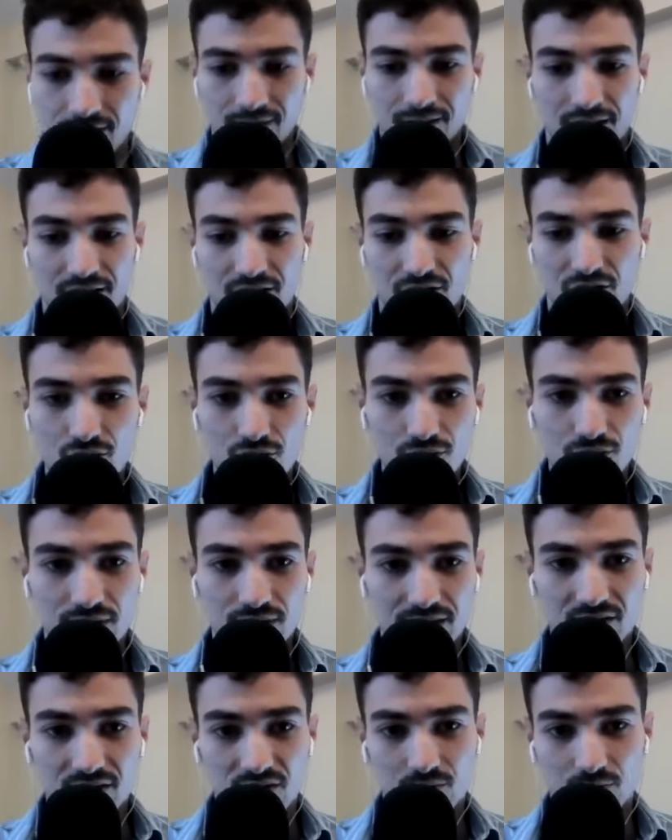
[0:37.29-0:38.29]
can you
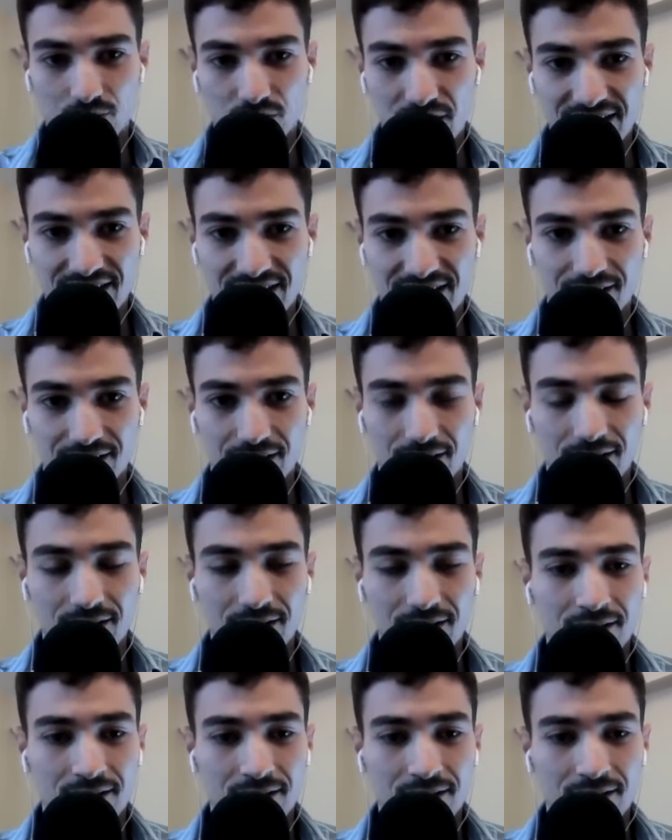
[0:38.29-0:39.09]
explain